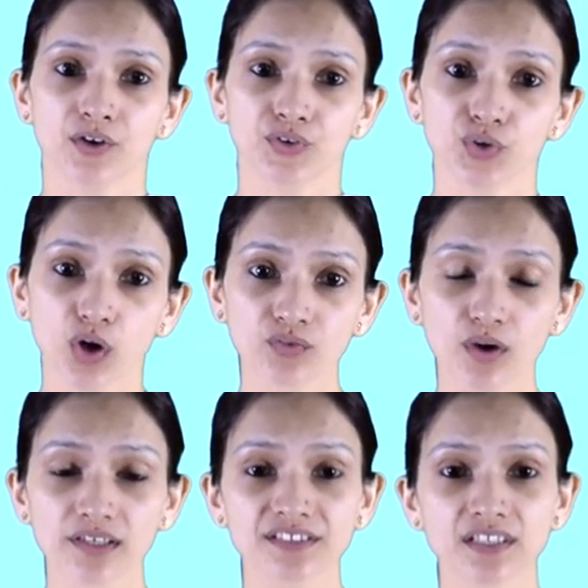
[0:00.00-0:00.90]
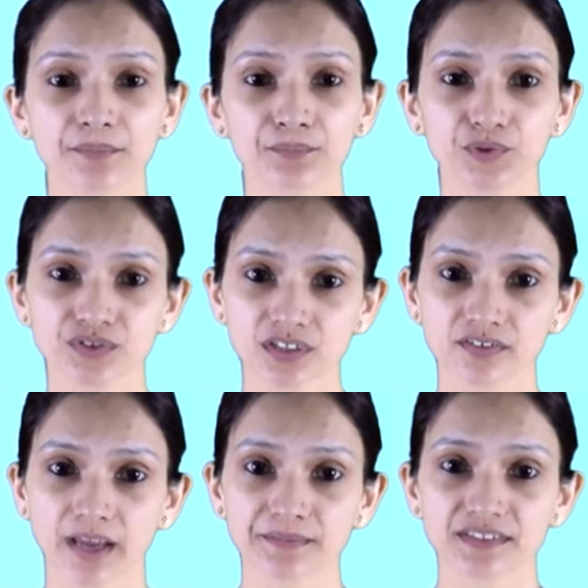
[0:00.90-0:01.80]
non-violent computer
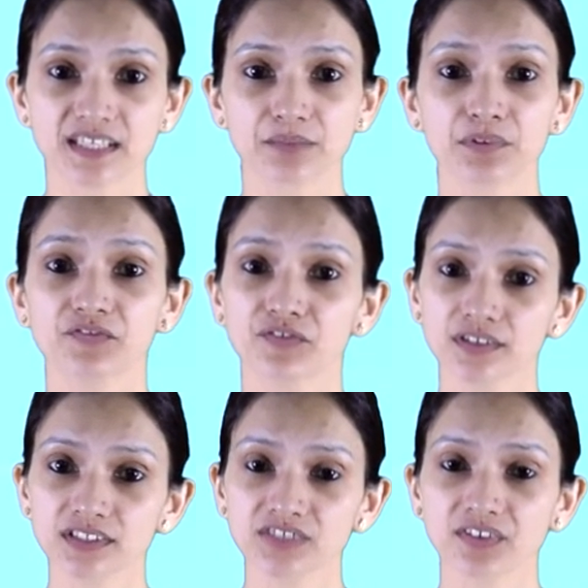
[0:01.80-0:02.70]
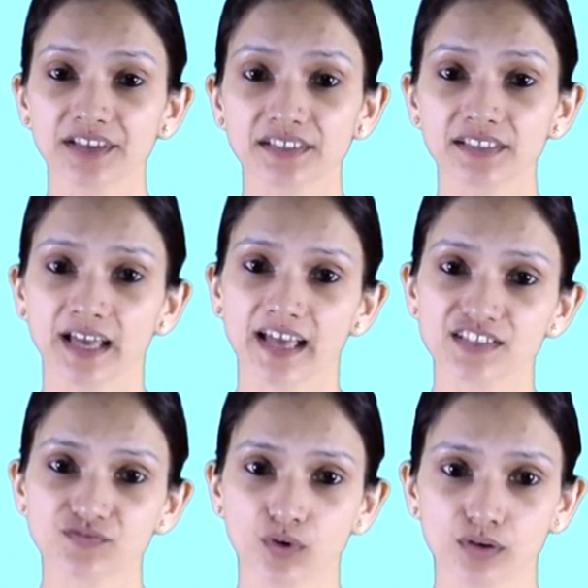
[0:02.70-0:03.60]
crimes can be further divided as
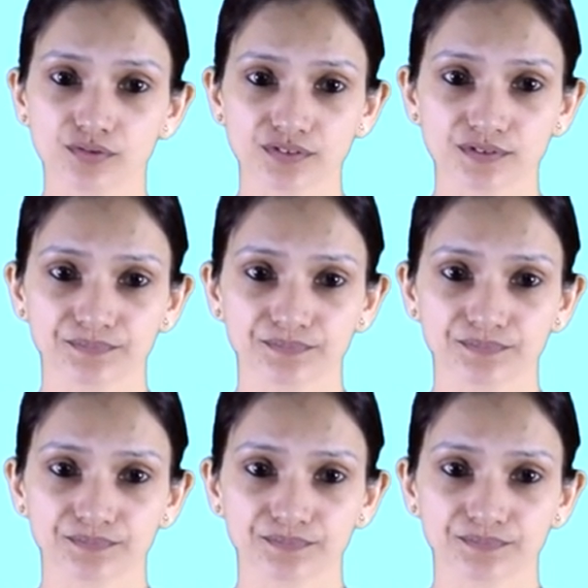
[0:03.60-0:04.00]
follows.